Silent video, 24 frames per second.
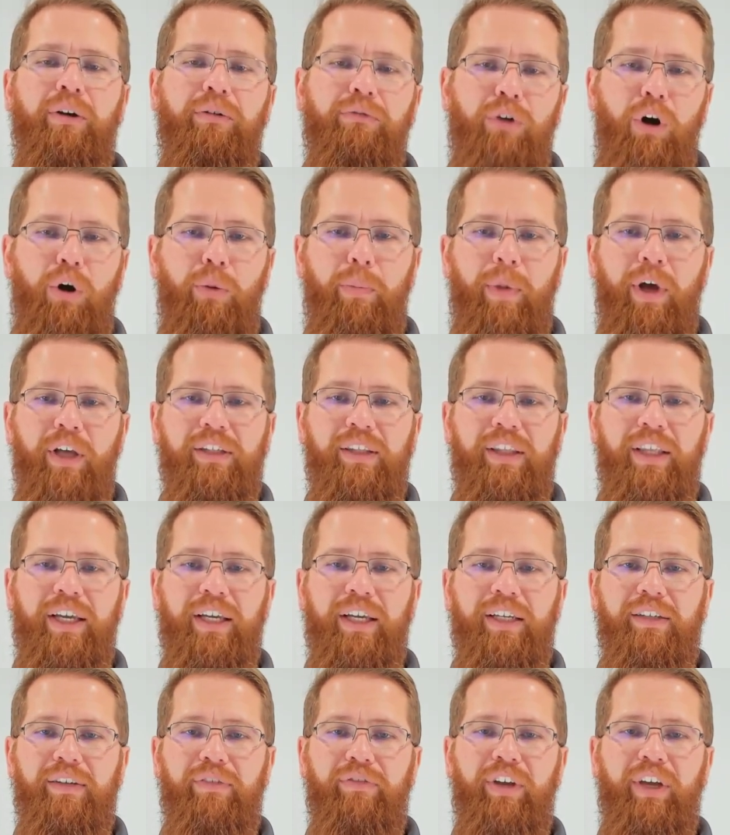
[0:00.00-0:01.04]
robust
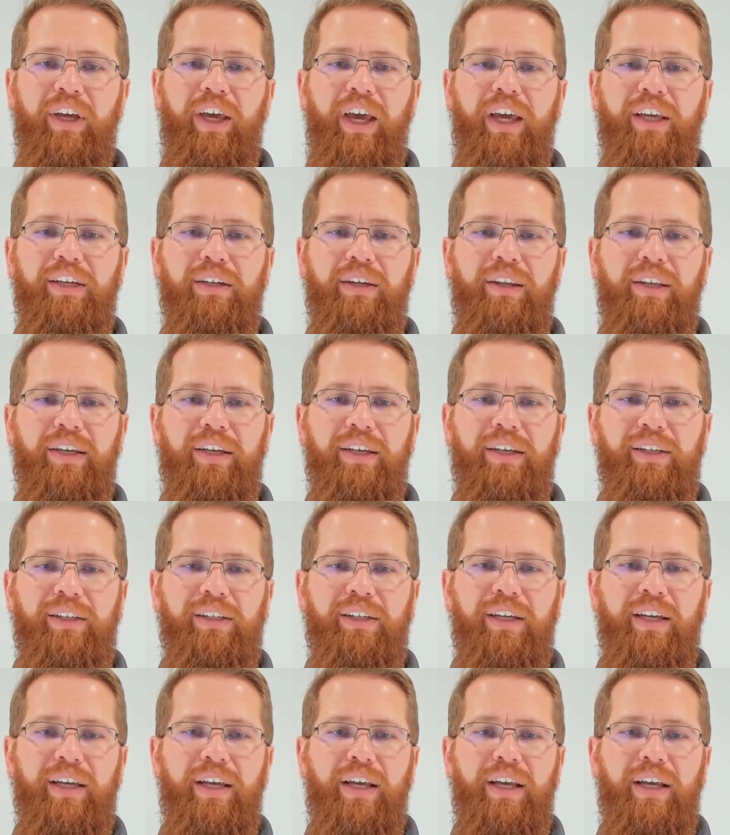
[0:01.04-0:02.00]
list of engaged leads.